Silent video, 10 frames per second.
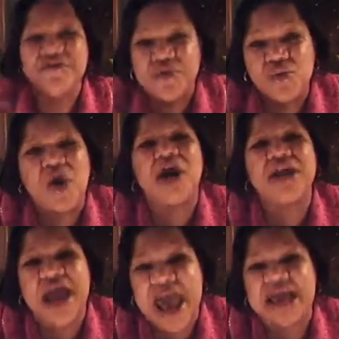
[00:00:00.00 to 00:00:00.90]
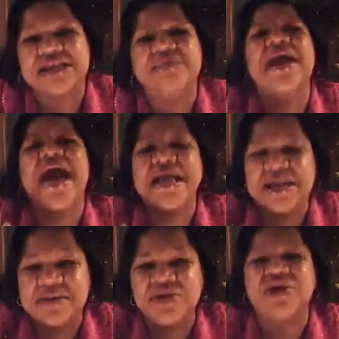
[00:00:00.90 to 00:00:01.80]
If you want to ask
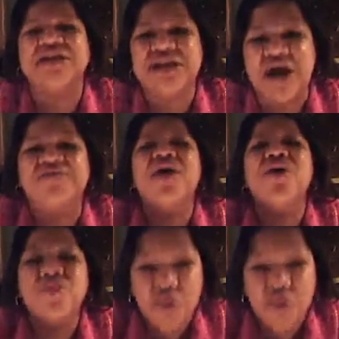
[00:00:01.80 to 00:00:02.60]
him yourself.